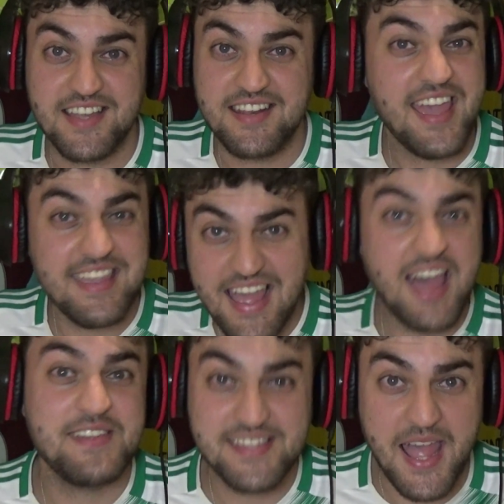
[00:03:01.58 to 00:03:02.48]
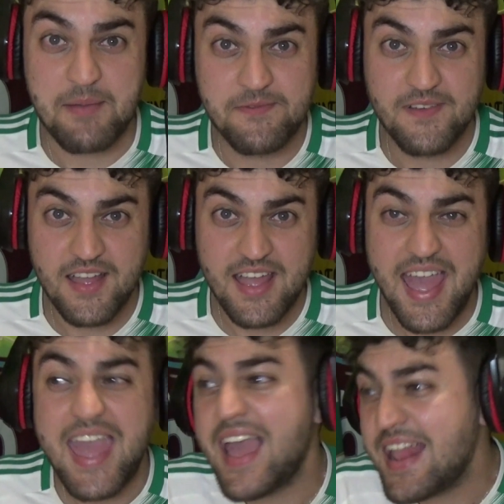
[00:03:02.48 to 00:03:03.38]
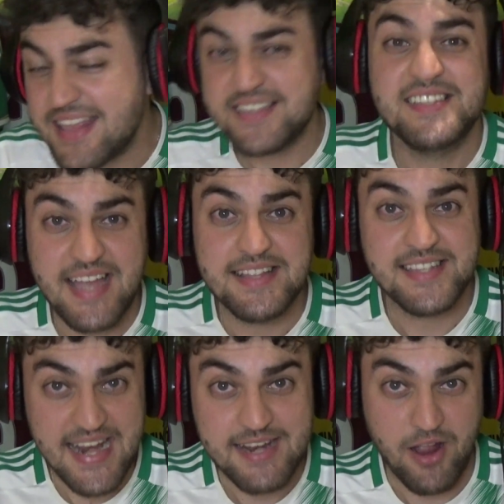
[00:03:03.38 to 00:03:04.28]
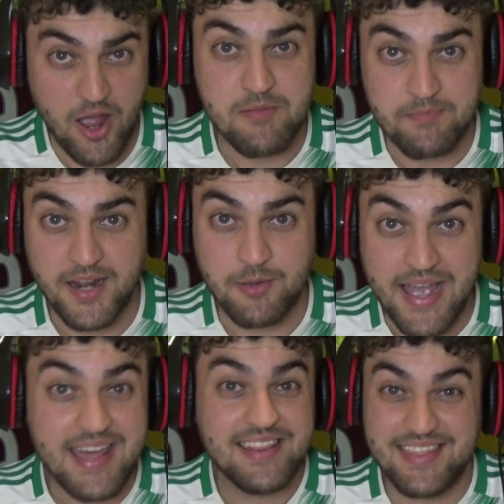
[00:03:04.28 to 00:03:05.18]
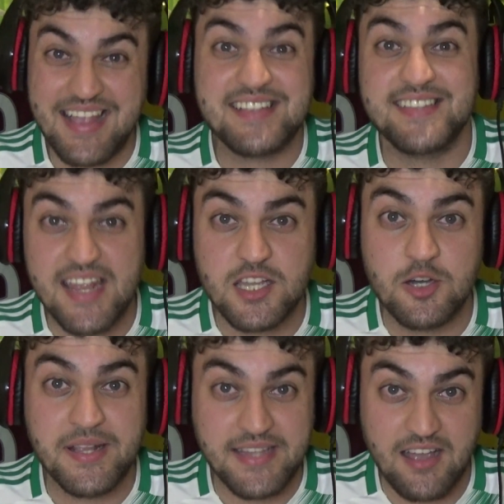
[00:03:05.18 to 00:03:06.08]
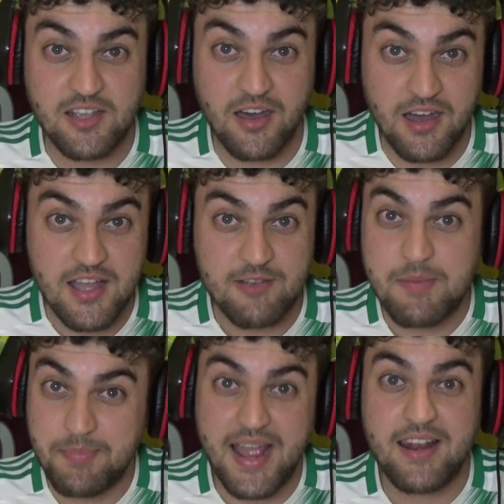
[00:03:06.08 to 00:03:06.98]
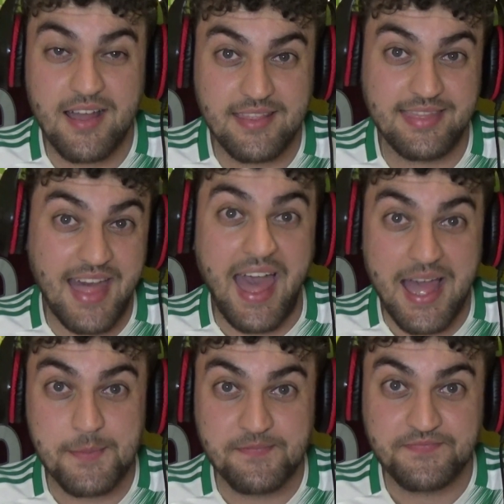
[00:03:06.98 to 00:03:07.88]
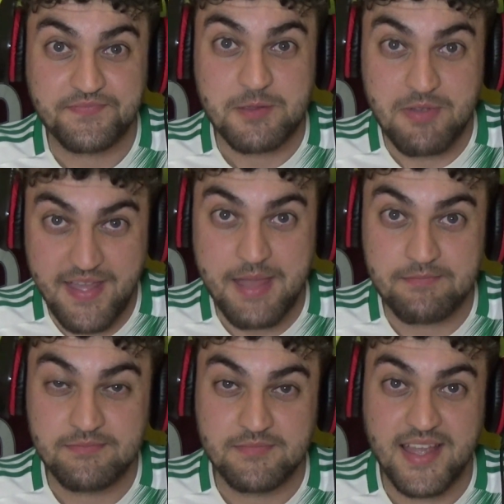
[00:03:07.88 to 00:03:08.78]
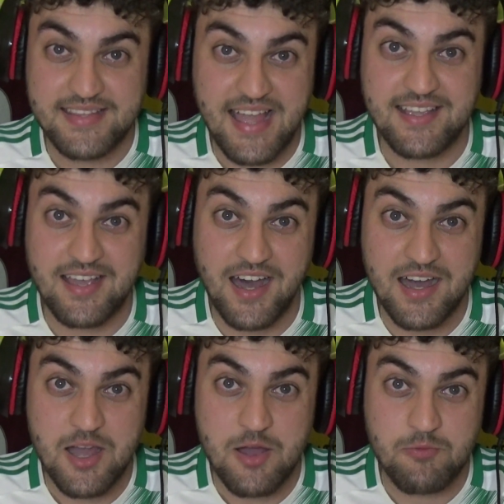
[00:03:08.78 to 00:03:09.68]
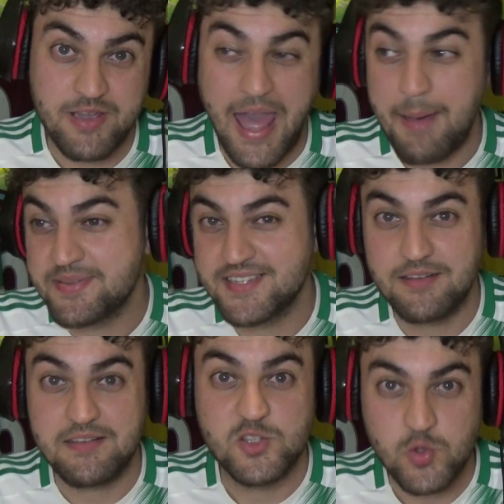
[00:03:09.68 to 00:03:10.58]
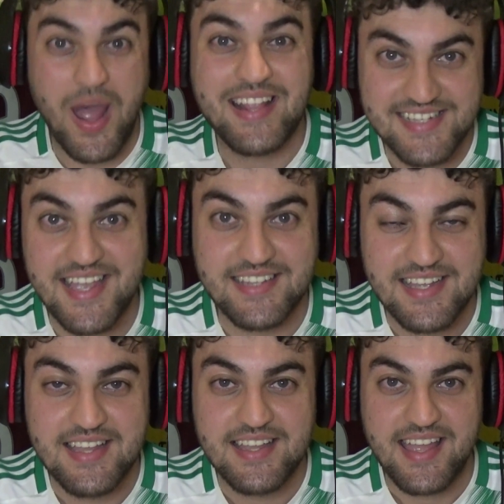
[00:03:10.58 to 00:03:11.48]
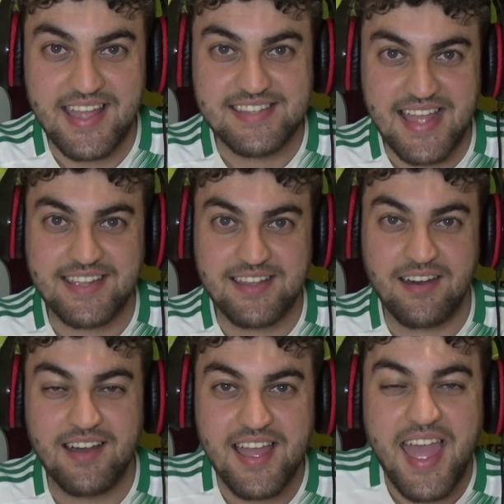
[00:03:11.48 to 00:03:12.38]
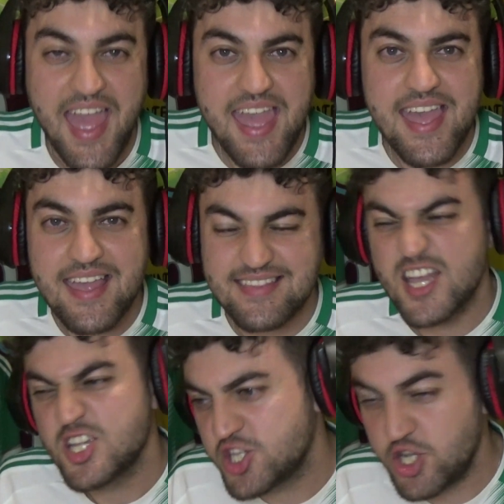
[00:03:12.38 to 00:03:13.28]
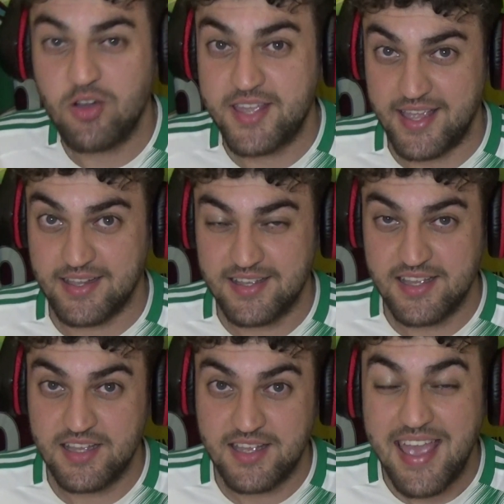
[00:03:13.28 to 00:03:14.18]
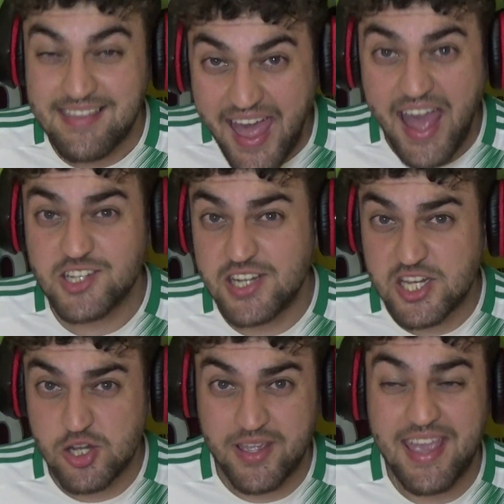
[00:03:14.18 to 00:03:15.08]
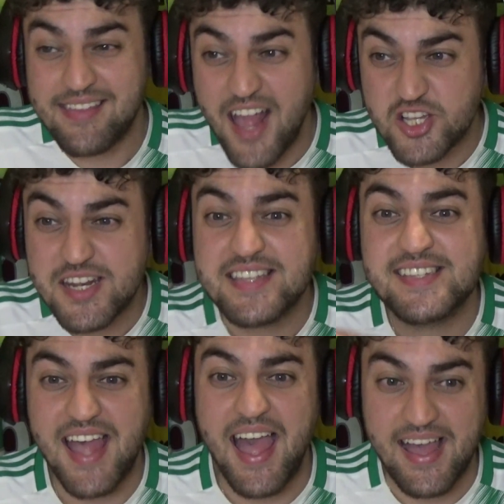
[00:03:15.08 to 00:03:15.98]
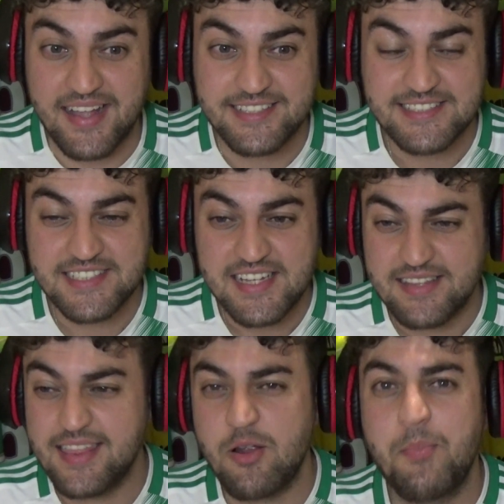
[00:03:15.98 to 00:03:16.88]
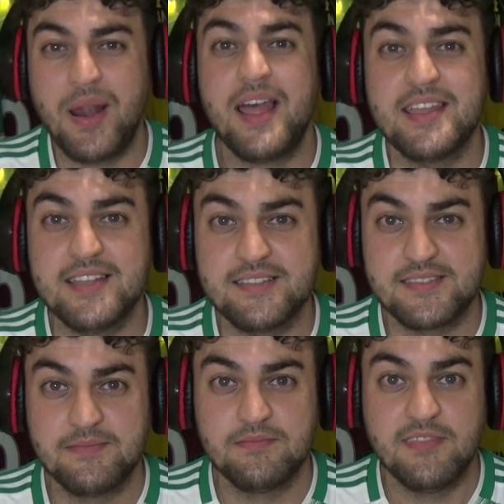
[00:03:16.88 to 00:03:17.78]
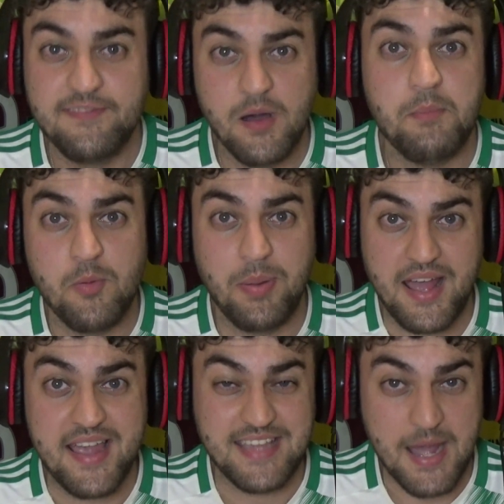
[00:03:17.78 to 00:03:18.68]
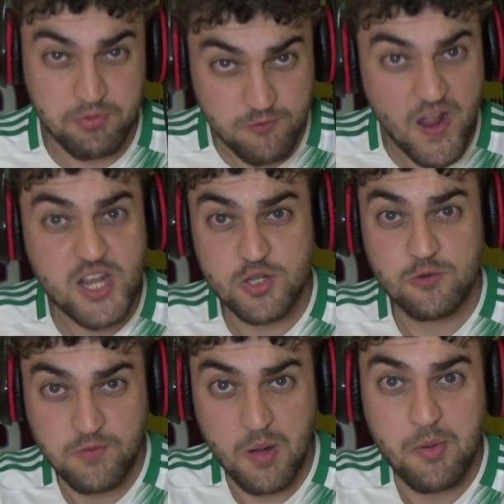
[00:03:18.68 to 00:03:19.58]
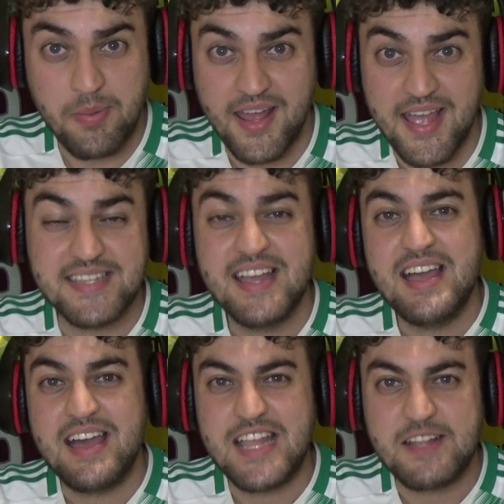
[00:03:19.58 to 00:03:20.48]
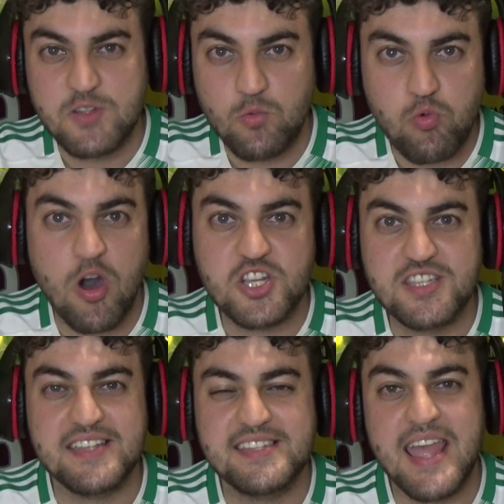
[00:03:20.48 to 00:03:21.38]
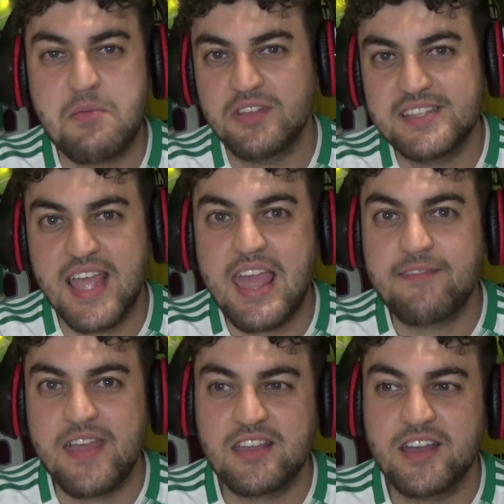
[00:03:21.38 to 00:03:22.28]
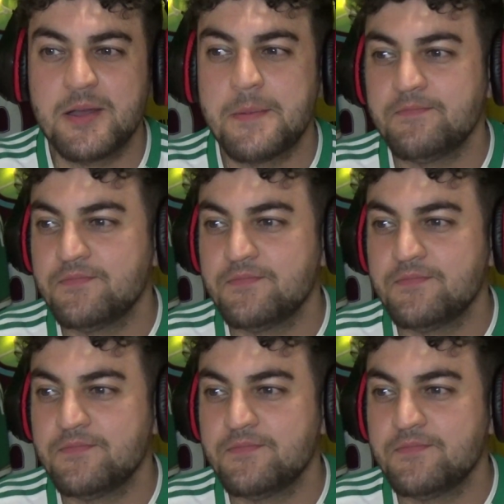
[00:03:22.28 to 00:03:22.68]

said, he's out of his depth. He, and this is Tanzania at home, by the way. Play Senegal in Dakar. If we play like that with him in Dakar, we'll get absolutely twatted in Dakar. He is shocking. He's actually shocking. It's actually sad that there are players, football players, that are professional football players, that have to watch this team on TV and go,